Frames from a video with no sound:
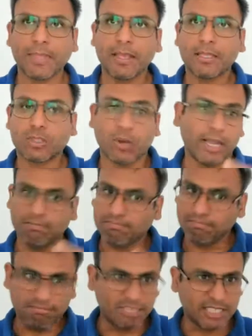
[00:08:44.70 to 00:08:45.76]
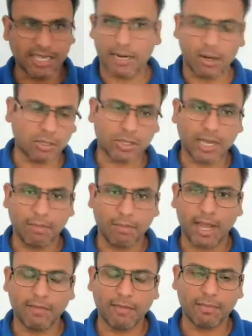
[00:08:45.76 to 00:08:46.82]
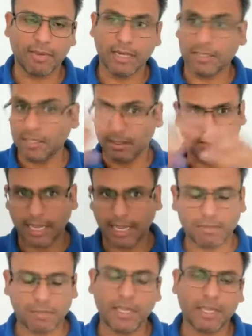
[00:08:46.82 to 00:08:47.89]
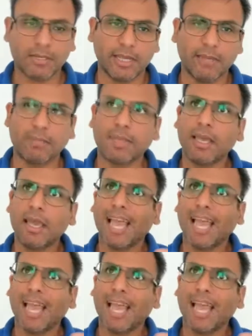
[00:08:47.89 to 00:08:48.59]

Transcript: So I decided not to come live until I kept speaking to him.